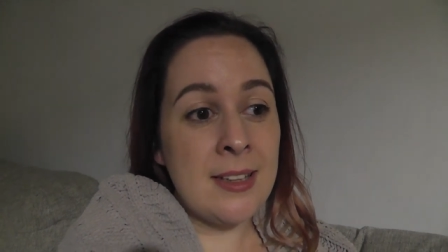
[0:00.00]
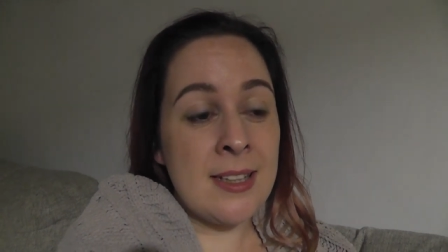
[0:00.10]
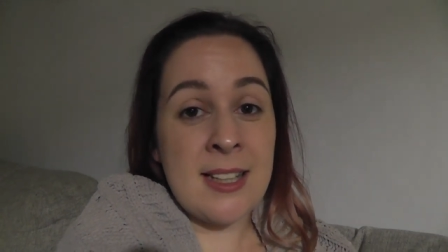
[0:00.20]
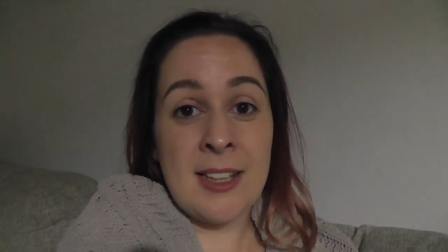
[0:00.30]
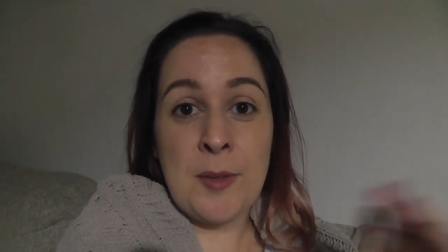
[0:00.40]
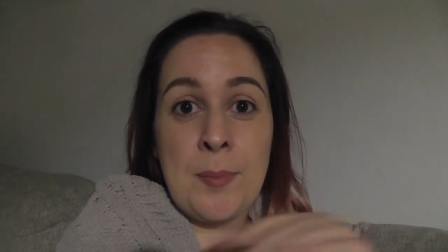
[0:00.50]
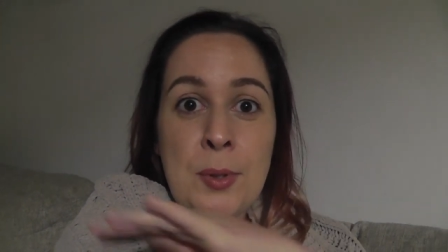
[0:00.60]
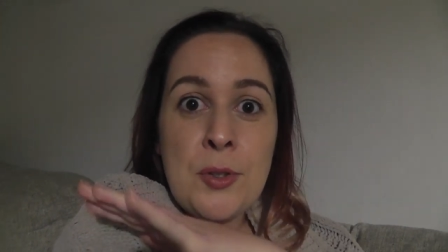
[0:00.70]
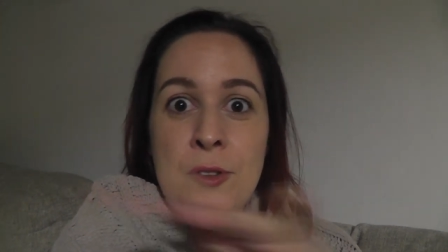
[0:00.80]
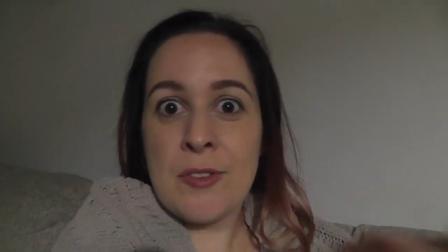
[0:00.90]
There's a little
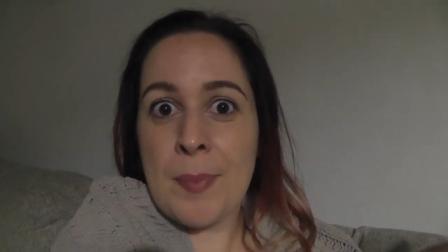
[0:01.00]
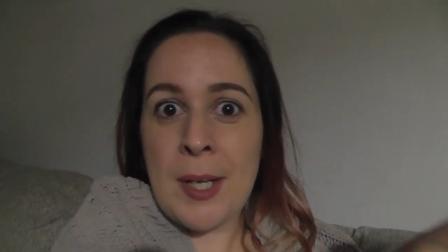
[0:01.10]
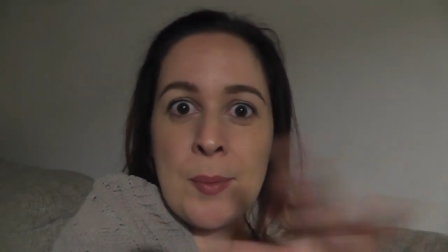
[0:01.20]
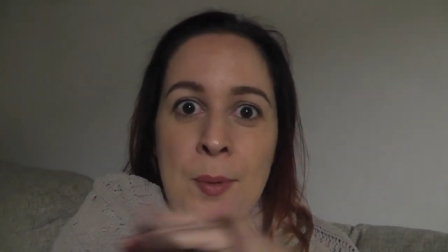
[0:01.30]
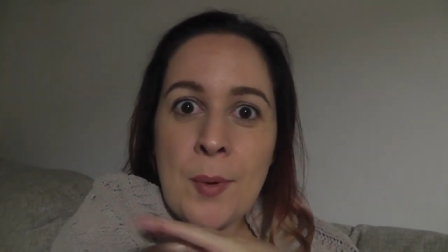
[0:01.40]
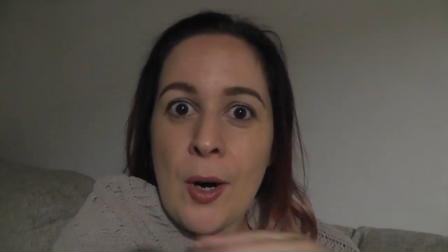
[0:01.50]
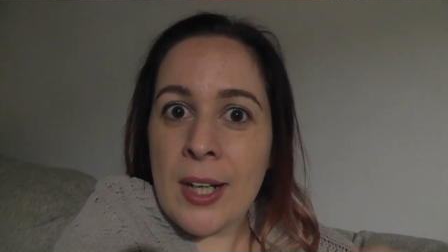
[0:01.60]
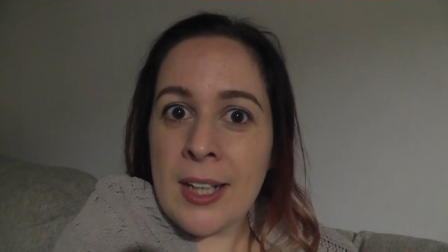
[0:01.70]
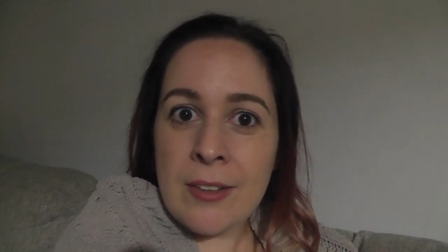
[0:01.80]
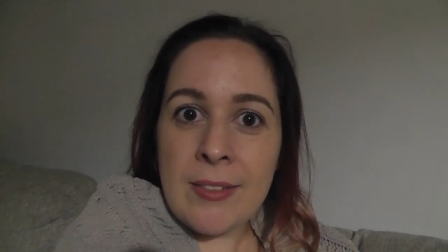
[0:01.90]
buzz of people
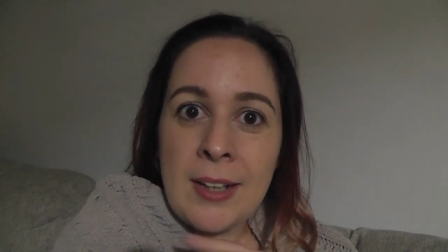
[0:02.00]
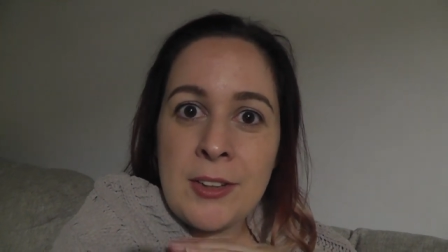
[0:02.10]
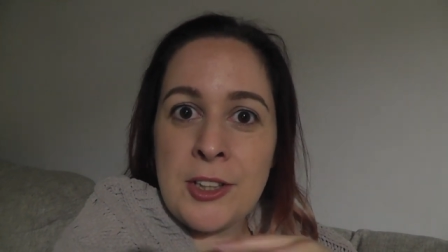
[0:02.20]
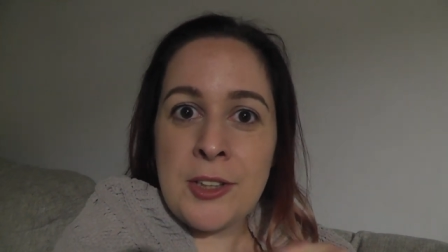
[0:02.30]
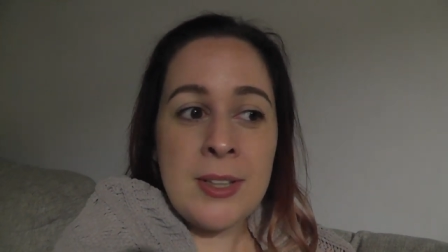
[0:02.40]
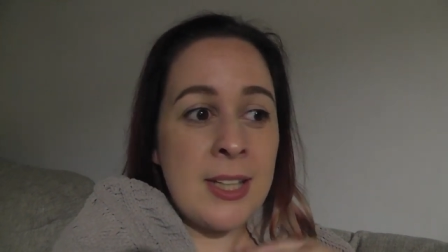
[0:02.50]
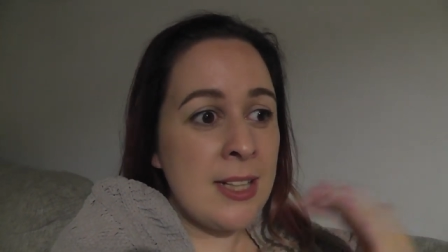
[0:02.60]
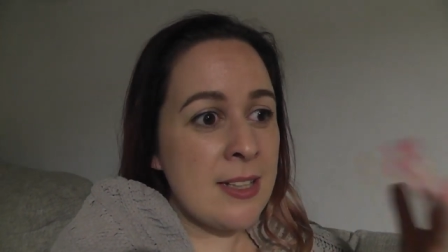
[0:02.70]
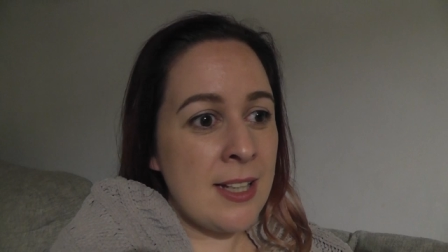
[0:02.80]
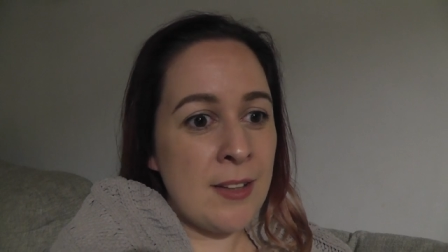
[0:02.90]
walking around and doing
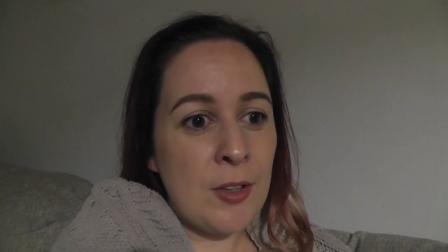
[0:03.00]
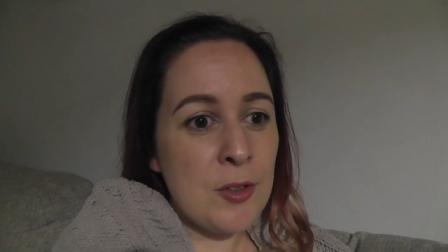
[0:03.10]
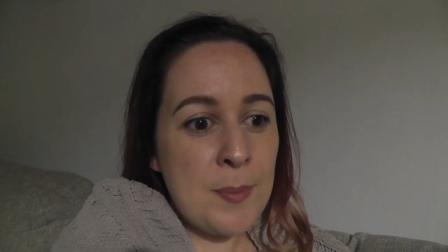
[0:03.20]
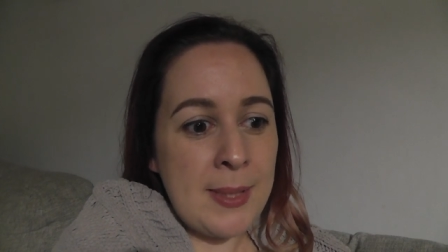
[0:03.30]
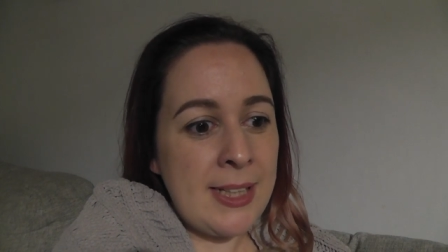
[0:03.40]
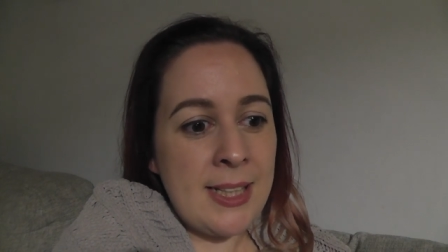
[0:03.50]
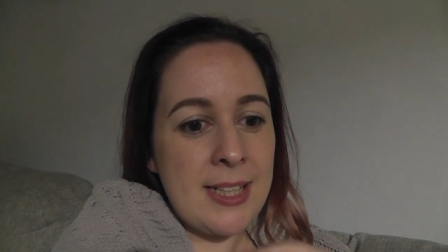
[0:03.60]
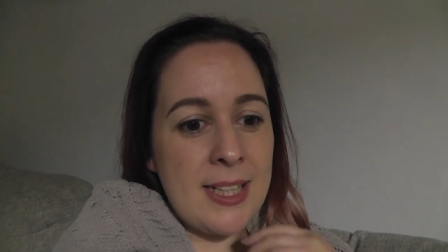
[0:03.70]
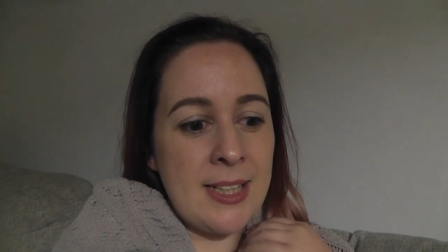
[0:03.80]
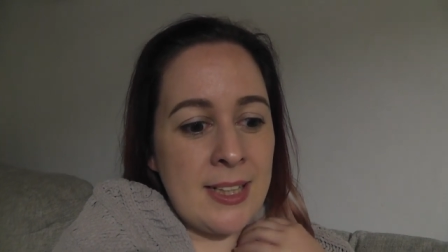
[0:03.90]
things. They're all speaking
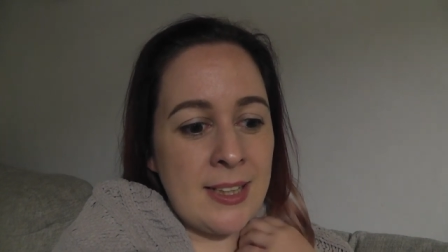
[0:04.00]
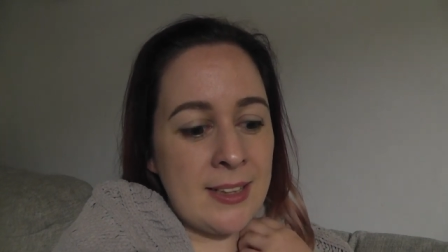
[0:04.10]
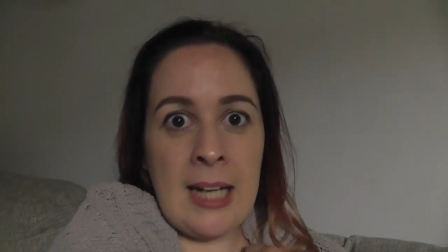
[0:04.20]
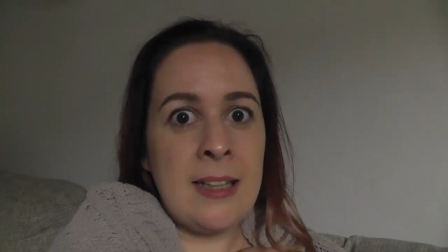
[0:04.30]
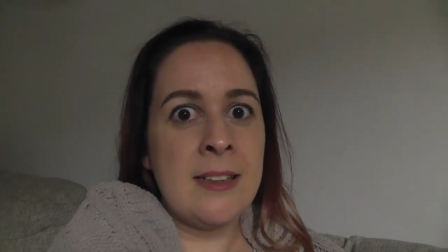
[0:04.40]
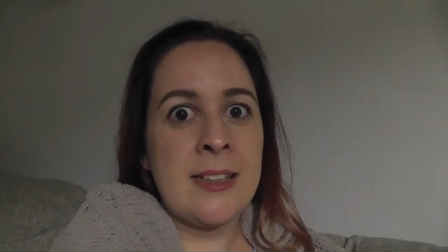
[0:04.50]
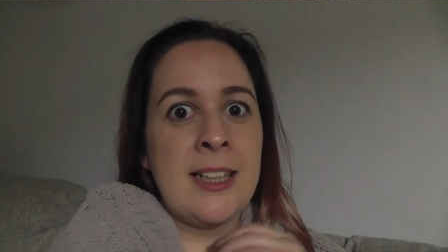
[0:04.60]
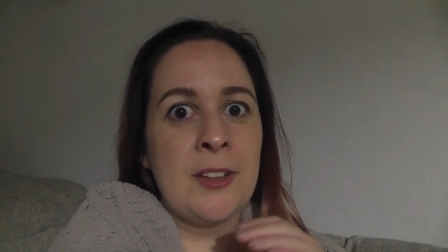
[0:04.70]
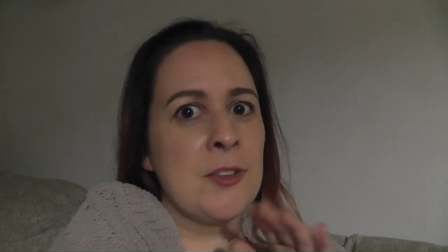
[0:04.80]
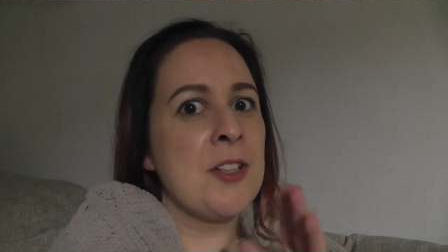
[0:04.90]
to you. And
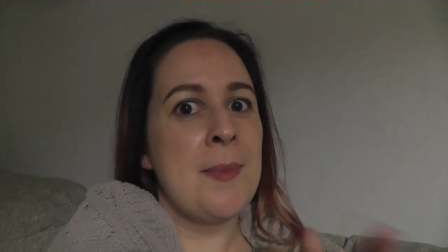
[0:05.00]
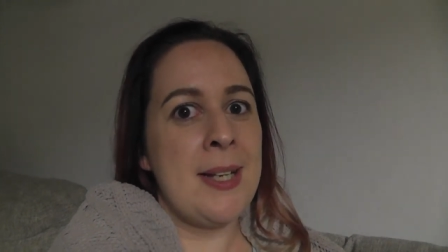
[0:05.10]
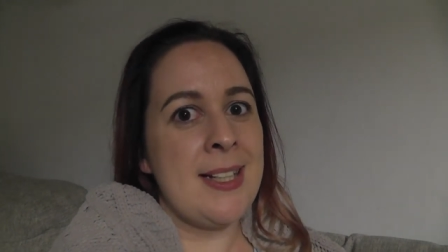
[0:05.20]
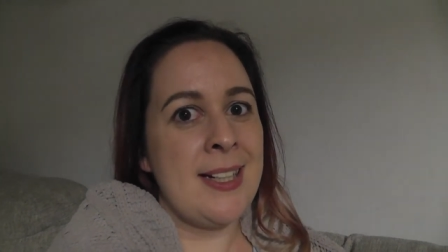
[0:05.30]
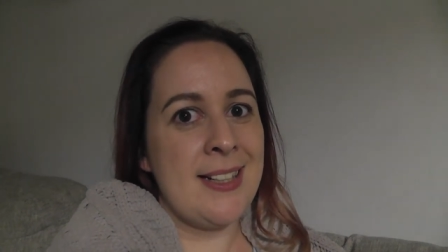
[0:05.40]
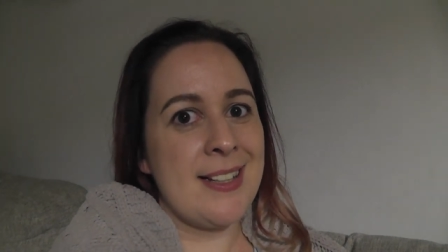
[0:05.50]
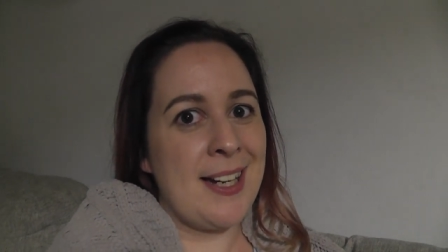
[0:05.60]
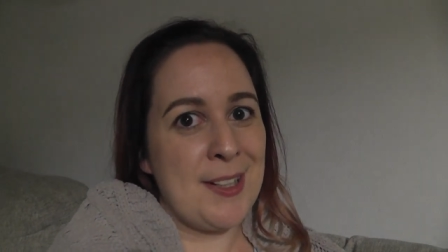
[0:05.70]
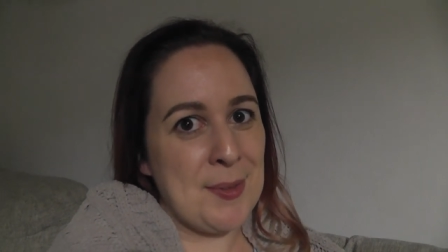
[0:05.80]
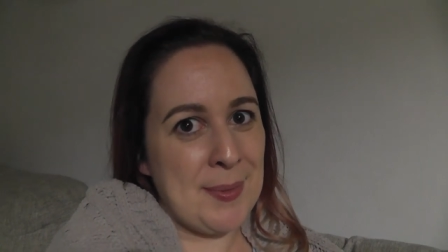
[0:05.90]
it looks amazing
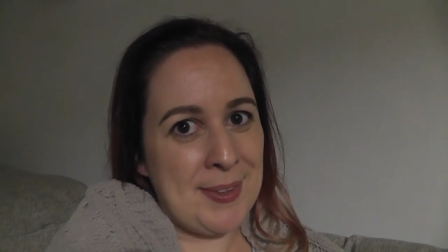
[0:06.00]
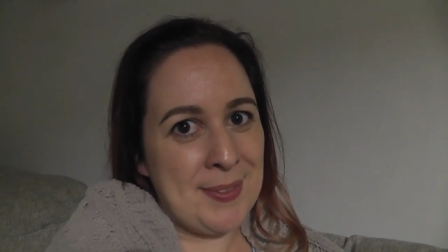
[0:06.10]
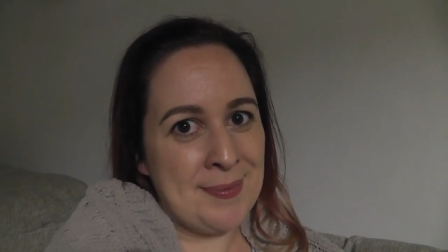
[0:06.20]
inside as well.